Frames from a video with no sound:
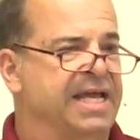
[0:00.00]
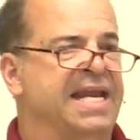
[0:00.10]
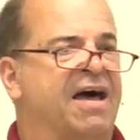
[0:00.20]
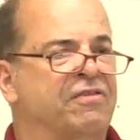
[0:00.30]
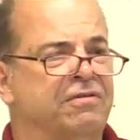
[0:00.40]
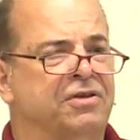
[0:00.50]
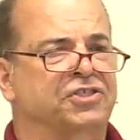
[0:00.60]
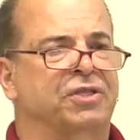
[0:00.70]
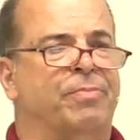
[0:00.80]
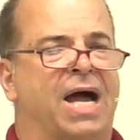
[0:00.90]
Now,
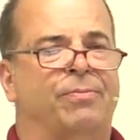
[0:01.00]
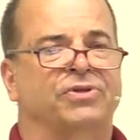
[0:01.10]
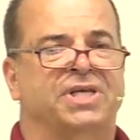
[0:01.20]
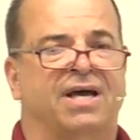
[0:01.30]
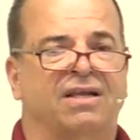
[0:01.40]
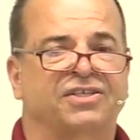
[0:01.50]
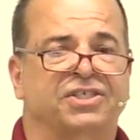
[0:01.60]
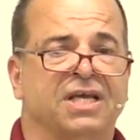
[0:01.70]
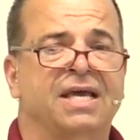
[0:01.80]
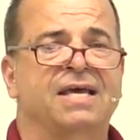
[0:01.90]
does the Bible tell
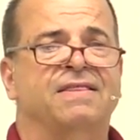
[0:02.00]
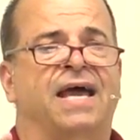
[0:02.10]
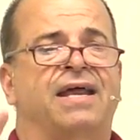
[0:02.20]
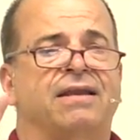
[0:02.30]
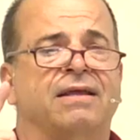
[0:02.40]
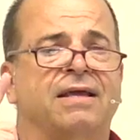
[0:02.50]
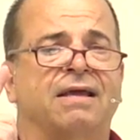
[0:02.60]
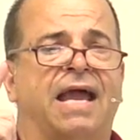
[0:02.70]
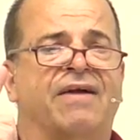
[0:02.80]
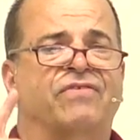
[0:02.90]
us that
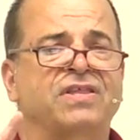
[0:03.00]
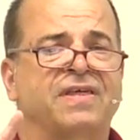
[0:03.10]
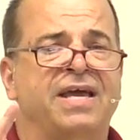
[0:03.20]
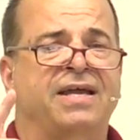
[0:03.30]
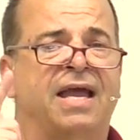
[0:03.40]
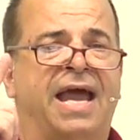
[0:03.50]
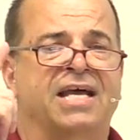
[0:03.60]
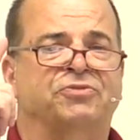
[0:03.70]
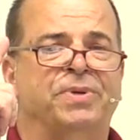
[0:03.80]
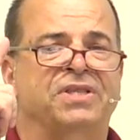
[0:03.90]
everything
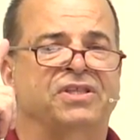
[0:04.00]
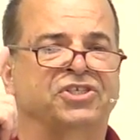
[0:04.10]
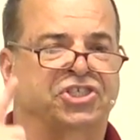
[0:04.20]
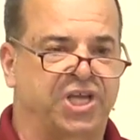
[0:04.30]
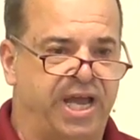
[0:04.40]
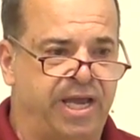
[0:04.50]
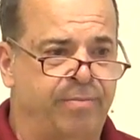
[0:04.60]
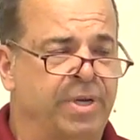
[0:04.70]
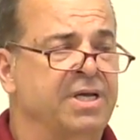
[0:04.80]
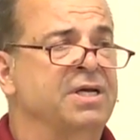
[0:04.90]
has been the
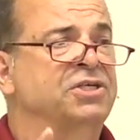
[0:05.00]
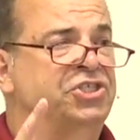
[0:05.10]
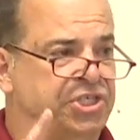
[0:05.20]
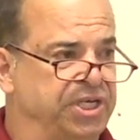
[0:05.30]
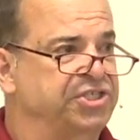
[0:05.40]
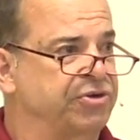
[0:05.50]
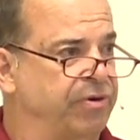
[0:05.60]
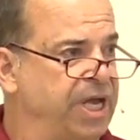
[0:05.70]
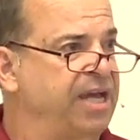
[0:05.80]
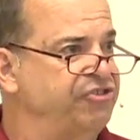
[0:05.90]
same since
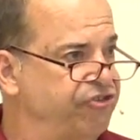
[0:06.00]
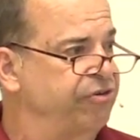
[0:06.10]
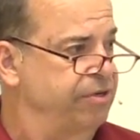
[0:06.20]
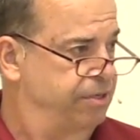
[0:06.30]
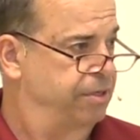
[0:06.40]
creation?